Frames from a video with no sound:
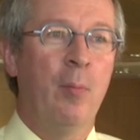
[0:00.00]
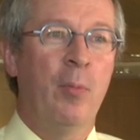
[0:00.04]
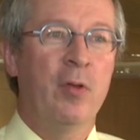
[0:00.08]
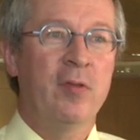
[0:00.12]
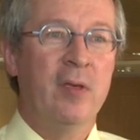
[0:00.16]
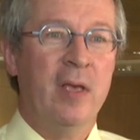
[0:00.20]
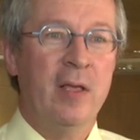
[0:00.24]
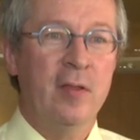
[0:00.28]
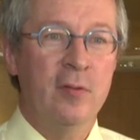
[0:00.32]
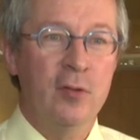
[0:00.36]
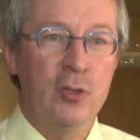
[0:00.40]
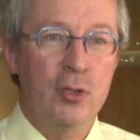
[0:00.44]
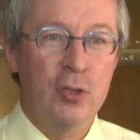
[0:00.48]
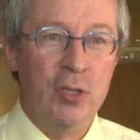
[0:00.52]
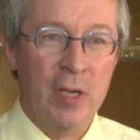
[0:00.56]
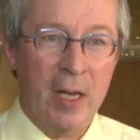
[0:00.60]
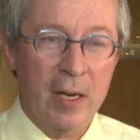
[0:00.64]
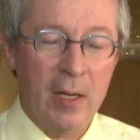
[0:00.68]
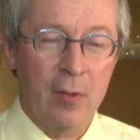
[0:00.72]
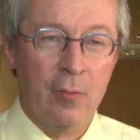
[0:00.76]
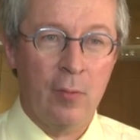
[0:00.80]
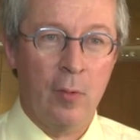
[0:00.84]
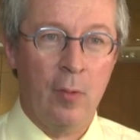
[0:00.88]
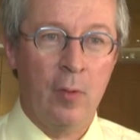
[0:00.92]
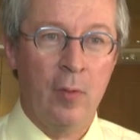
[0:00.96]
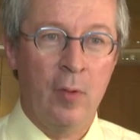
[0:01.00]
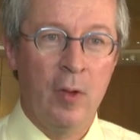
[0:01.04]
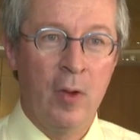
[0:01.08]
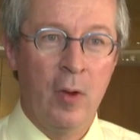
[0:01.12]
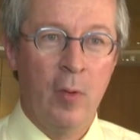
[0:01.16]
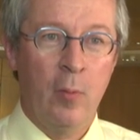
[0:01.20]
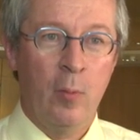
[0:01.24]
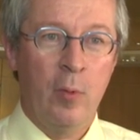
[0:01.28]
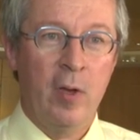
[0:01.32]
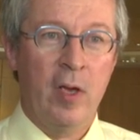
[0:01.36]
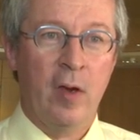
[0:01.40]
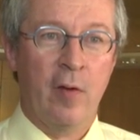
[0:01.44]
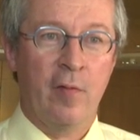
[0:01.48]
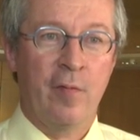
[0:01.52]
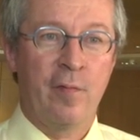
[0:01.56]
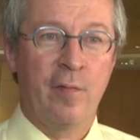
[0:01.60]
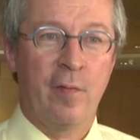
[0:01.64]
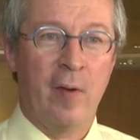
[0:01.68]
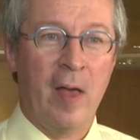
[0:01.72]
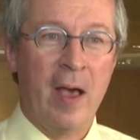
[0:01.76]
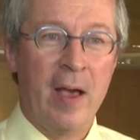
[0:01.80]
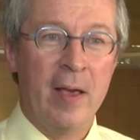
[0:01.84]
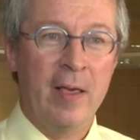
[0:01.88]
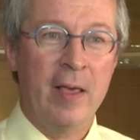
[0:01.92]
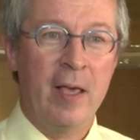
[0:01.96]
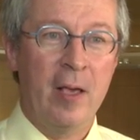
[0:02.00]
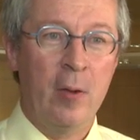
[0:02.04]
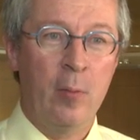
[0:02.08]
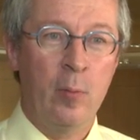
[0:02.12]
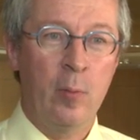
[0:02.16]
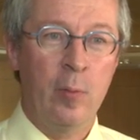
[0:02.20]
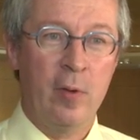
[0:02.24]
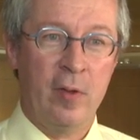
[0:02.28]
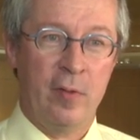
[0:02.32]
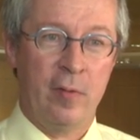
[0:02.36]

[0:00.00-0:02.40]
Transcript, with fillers: But in general, we are flying